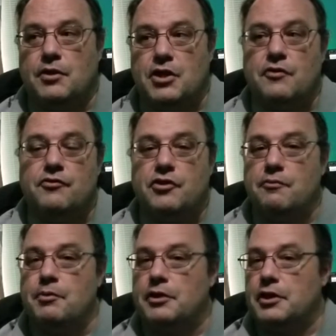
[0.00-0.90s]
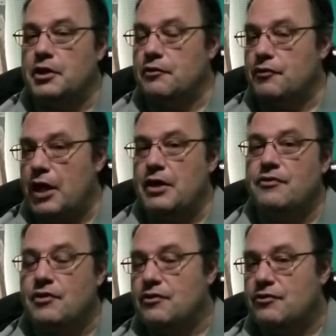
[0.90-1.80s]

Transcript: gives the ability of A T